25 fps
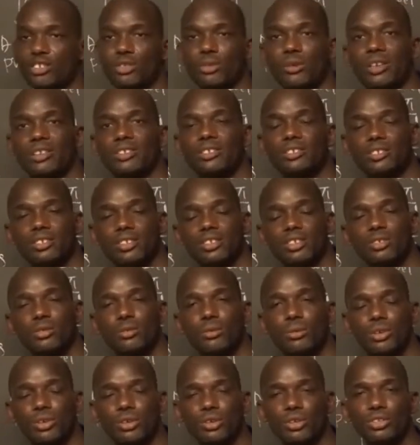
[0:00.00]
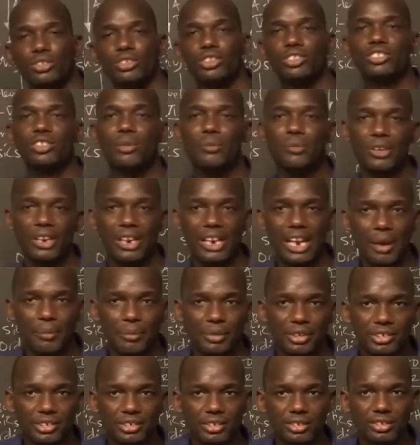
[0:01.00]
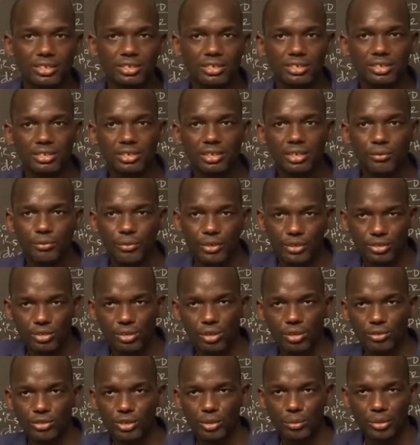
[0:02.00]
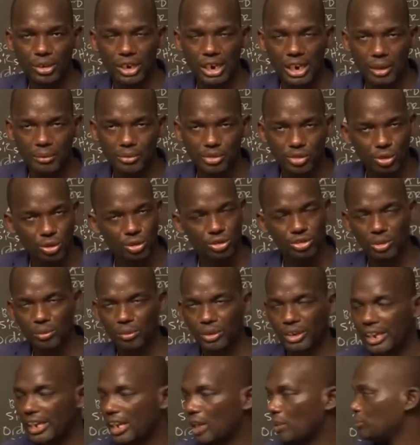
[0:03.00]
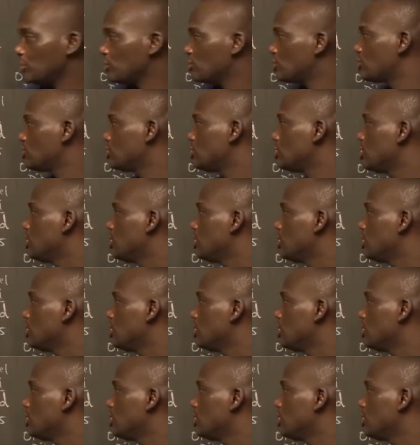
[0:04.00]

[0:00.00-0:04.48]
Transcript: ones we call it thermodynamics. First law of thermodynamics or thermodynamics.